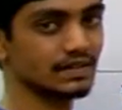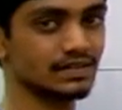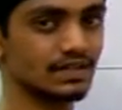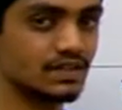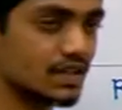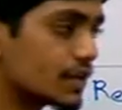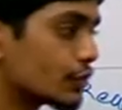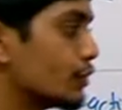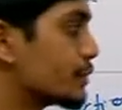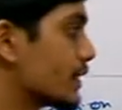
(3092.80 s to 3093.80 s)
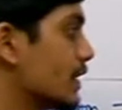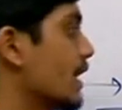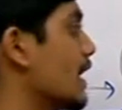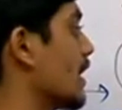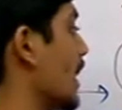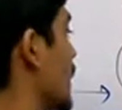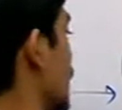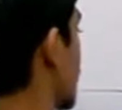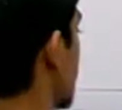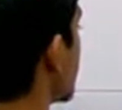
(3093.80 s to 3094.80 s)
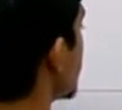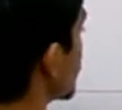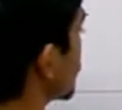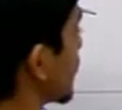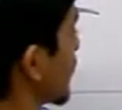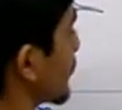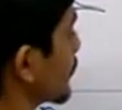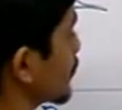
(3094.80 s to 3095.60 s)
this the three groups are in a plane.